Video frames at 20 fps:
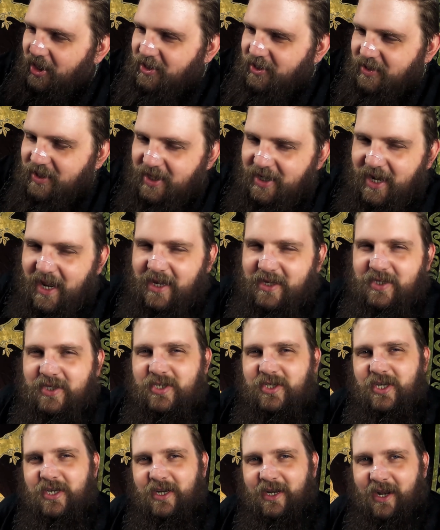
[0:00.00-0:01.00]
to the
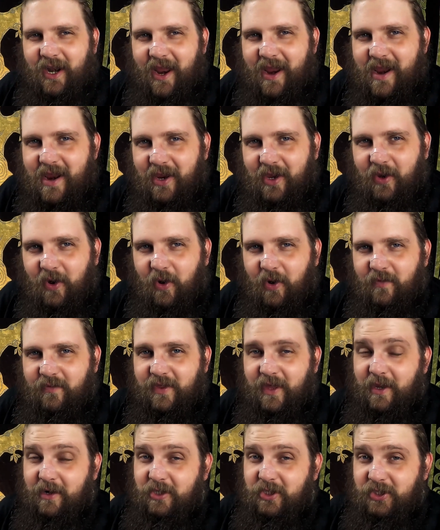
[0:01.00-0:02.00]
next leg of
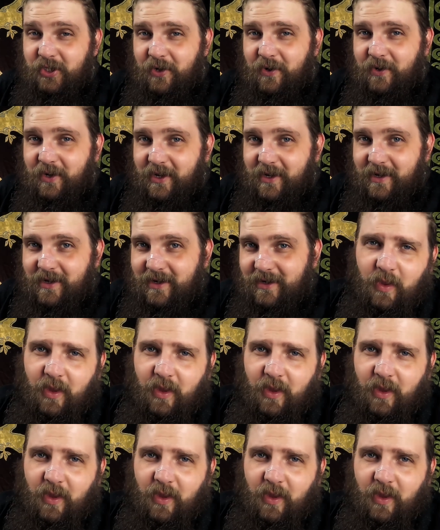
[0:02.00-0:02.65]
their journey.